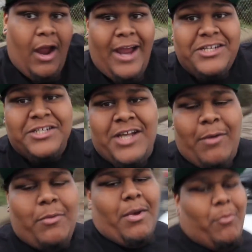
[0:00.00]
Alright, just
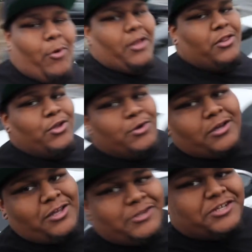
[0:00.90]
got with my boy Luke.
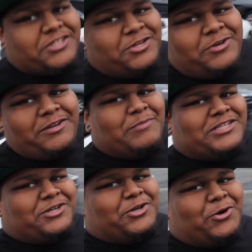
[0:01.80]
You should see
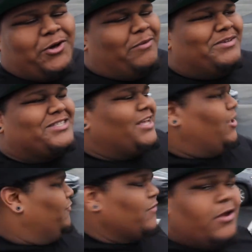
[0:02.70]
Mr. Google him
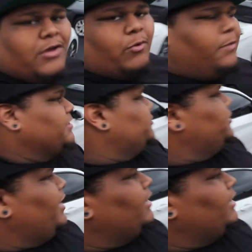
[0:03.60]
himself. What are you about to do today?